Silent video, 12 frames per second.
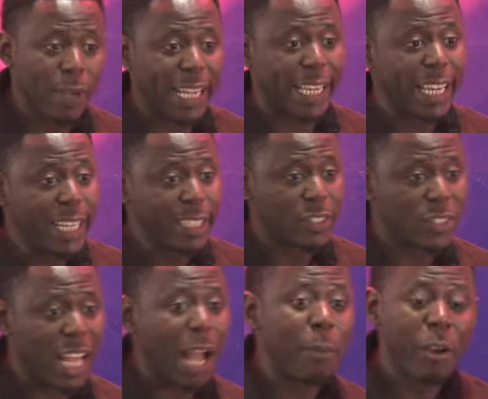to my
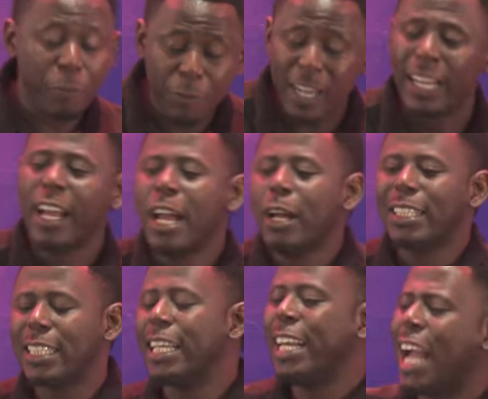kids? I'm afraid.
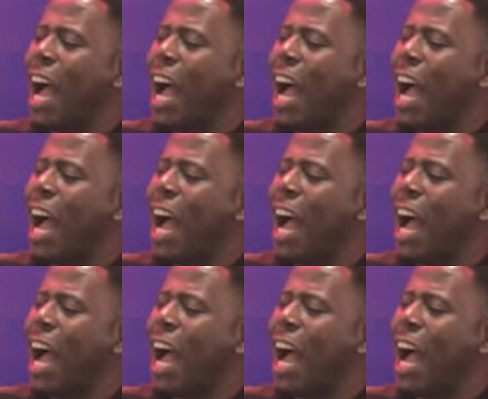See,